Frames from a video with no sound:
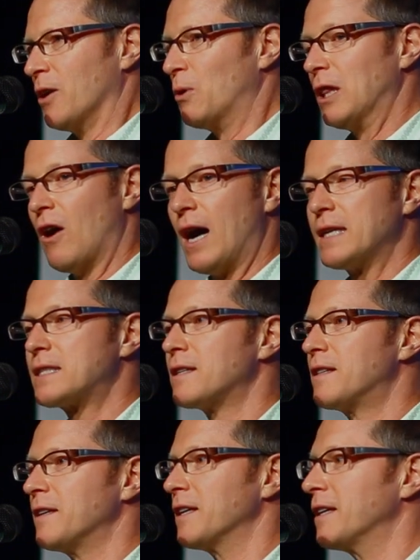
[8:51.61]
We
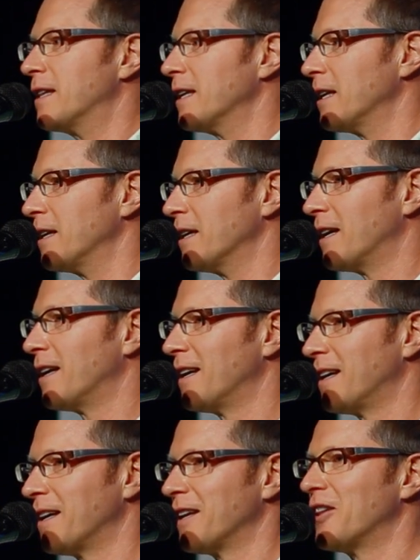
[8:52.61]
lost the
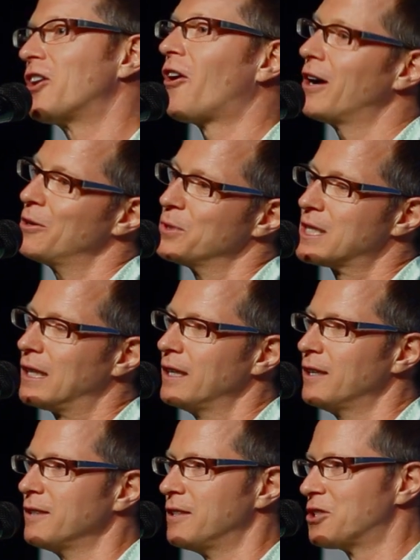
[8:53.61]
garden was
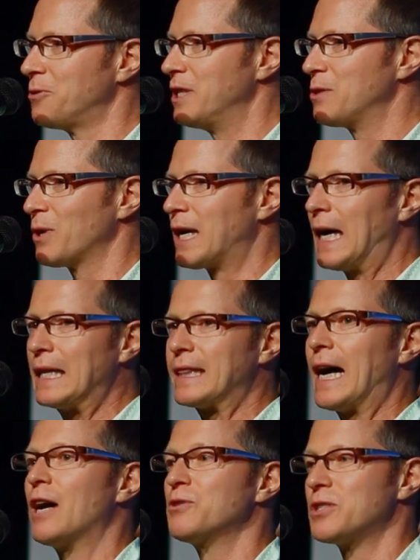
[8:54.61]
cleared, the trees were cut,
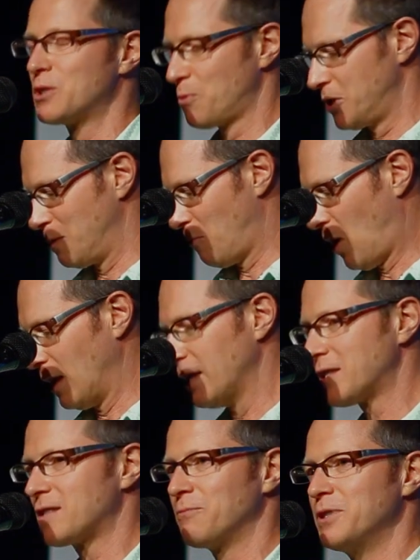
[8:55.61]
the houses were
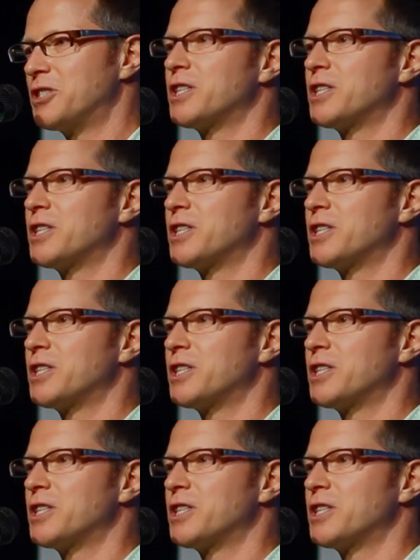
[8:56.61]
demolished. We